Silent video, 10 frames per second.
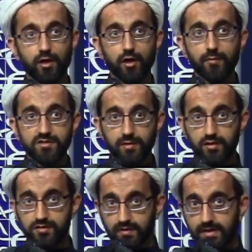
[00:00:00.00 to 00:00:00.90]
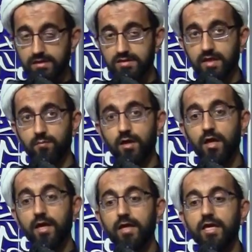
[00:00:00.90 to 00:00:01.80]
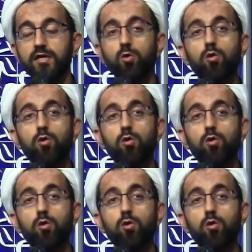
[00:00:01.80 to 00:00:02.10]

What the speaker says: Arabic speakers at that time, in